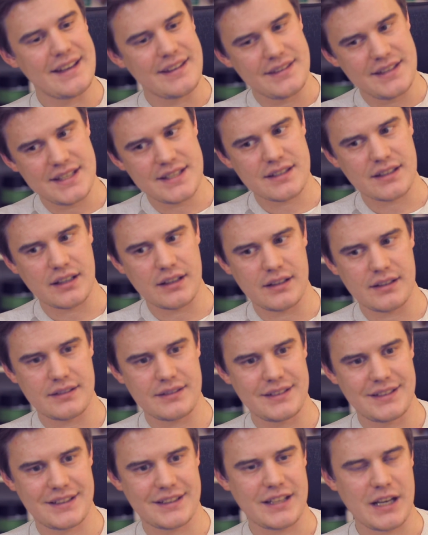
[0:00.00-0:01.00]
this
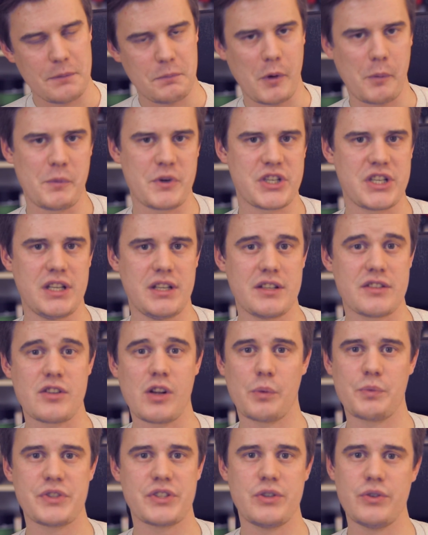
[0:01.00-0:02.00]
type of machine is
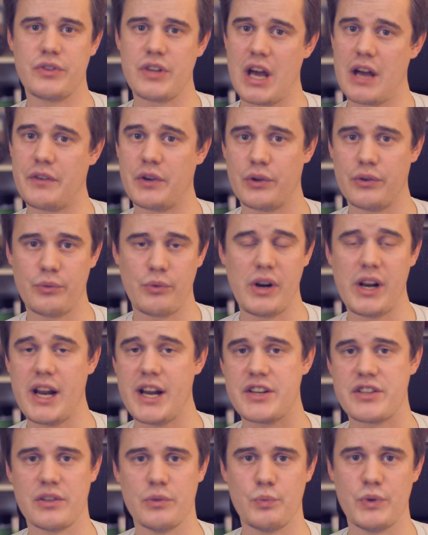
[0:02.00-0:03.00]
always good to have a
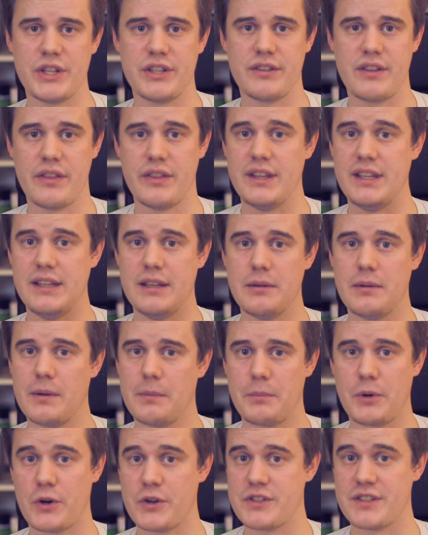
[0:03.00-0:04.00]
relation with the
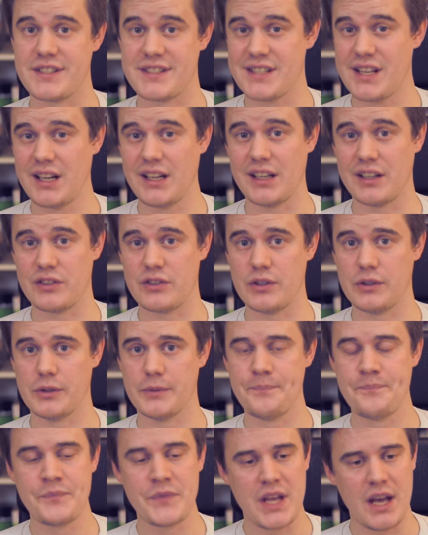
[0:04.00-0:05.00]
person selling it to
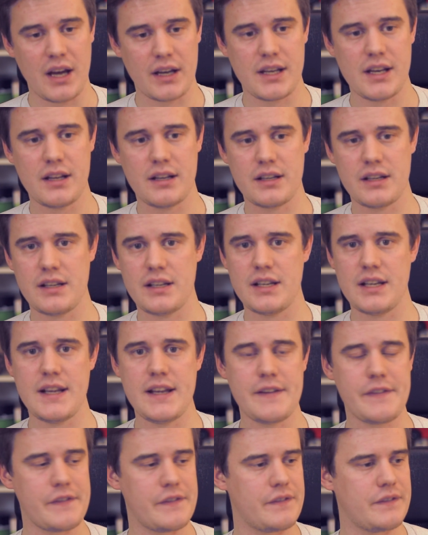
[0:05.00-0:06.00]
you. Again,
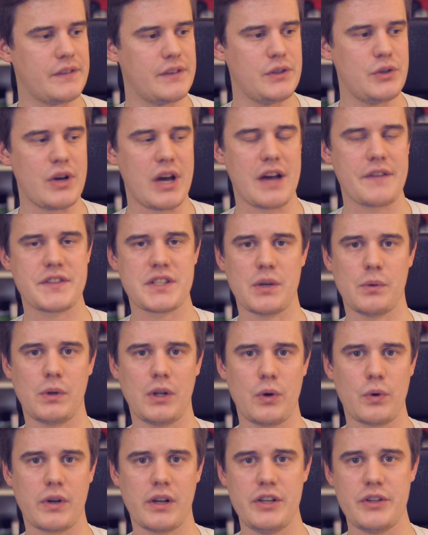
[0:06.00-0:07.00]
if you have someone
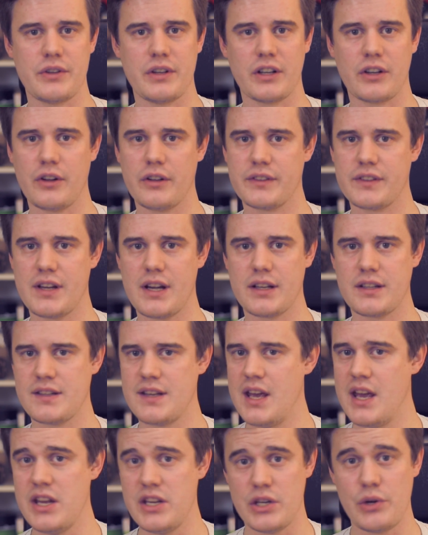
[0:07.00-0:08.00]
locally you can contact,
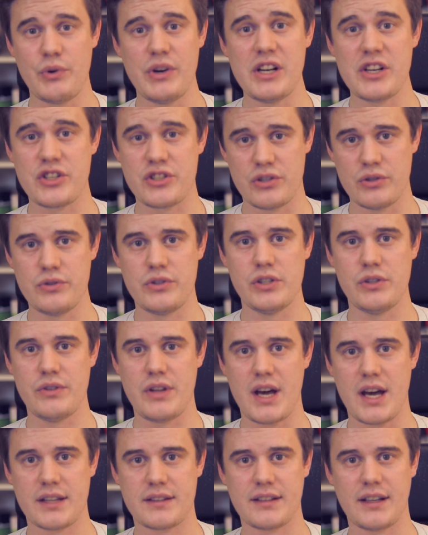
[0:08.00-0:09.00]
you really should do
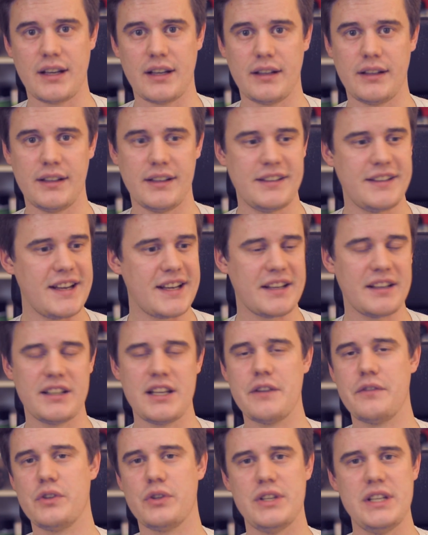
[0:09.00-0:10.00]
that, and they can
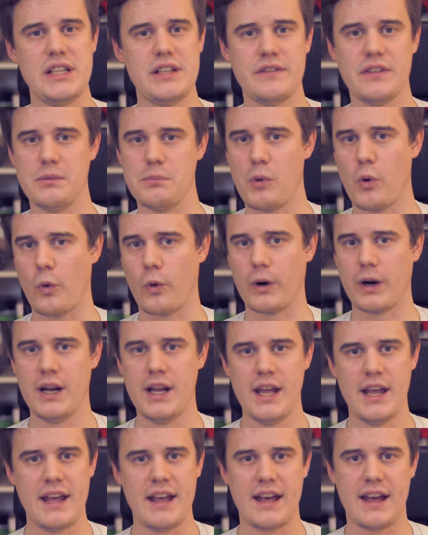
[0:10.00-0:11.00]
give you even more
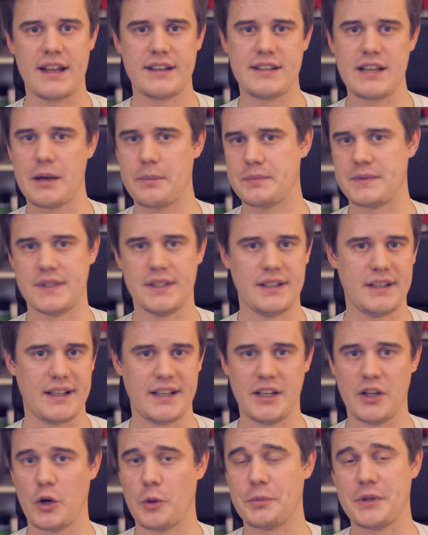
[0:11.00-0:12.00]
adapt
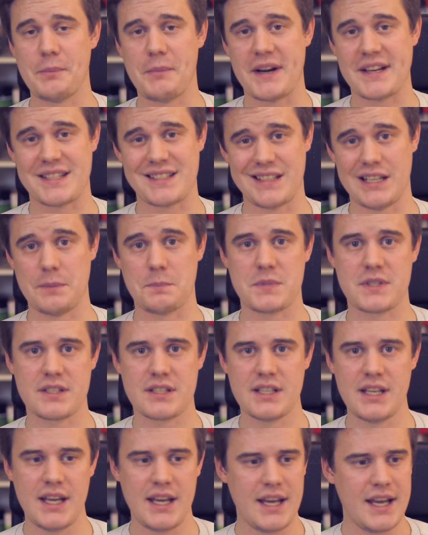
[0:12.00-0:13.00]
and optimize
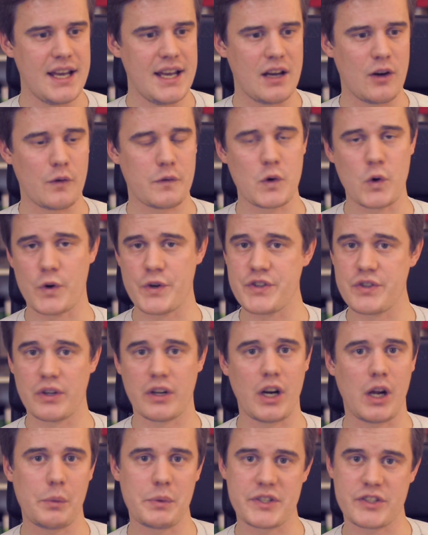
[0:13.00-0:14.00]
tips. Of course, you
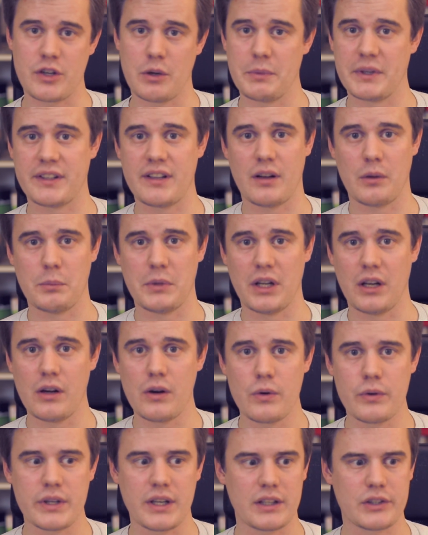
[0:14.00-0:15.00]
can always comment down
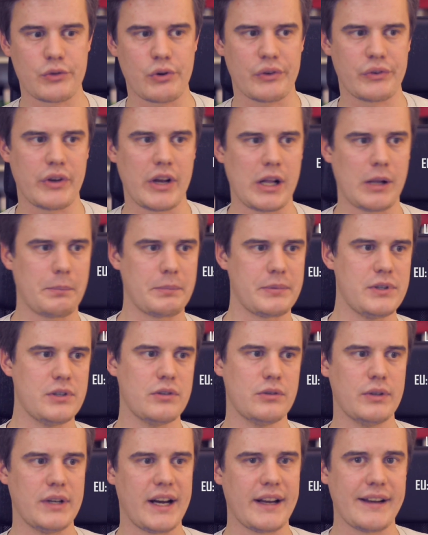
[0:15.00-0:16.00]
below and I'll try to help
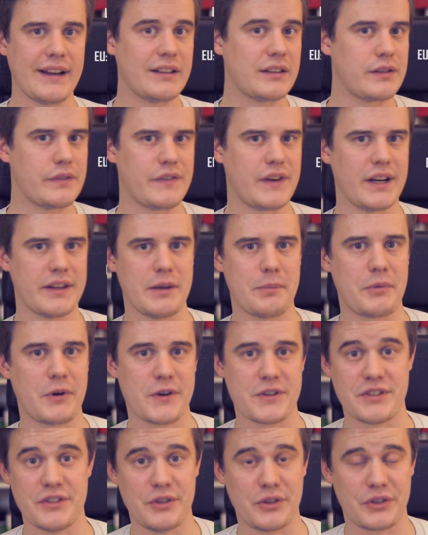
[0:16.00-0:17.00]
you identify the
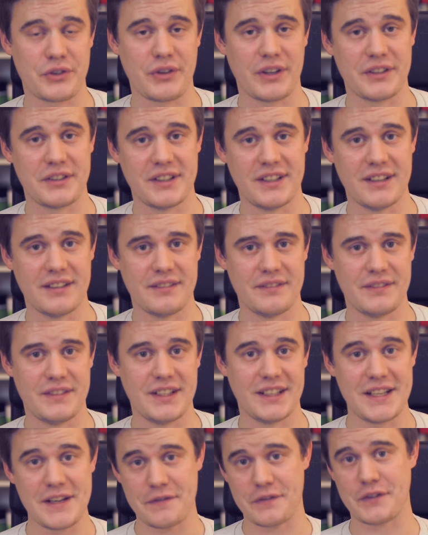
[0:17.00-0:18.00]
person you're trying to give
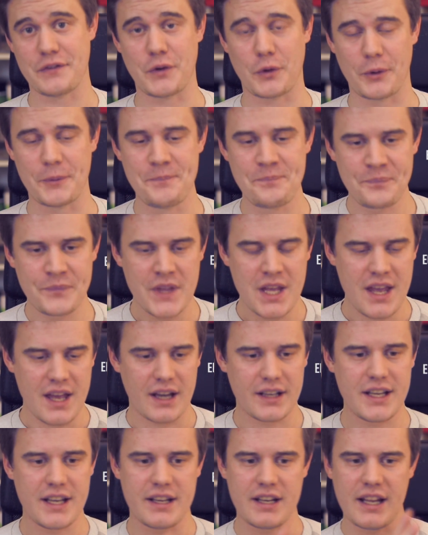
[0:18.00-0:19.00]
the gift for.
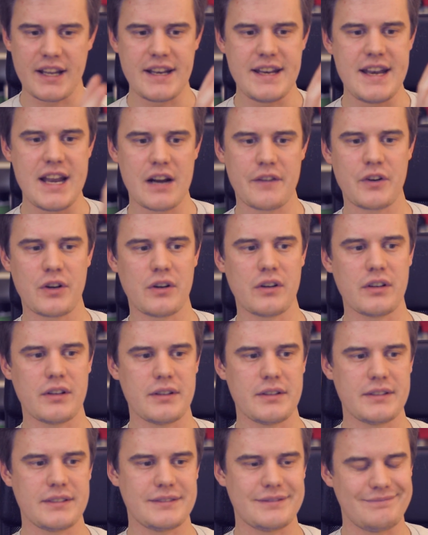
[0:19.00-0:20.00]
Again, never,
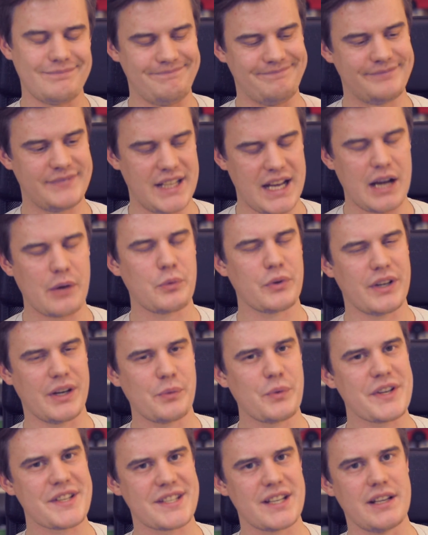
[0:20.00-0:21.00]
I
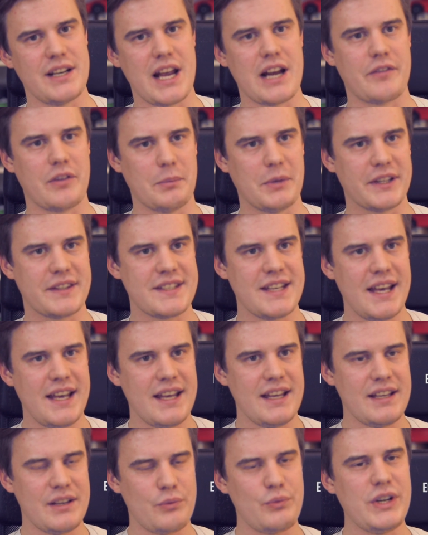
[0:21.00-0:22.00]
want to say never, but
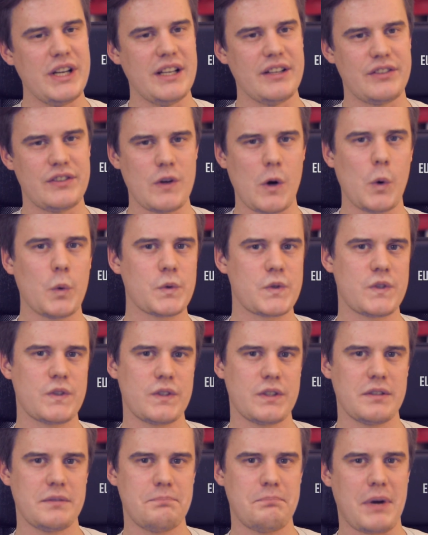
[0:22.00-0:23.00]
really don't
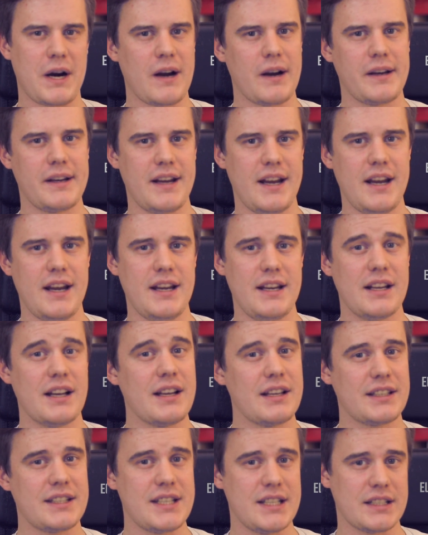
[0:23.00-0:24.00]
buy a
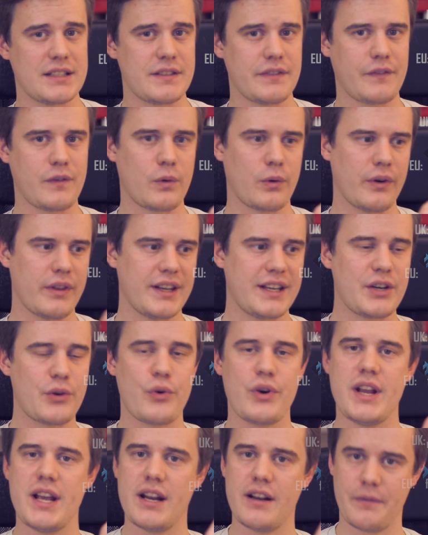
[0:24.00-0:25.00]
kit for the
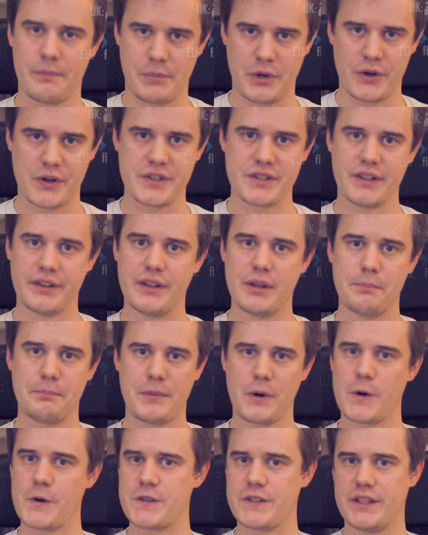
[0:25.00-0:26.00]
creative person, the
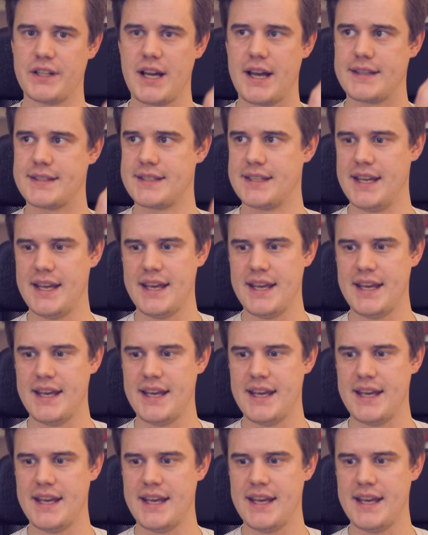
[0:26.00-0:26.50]
person that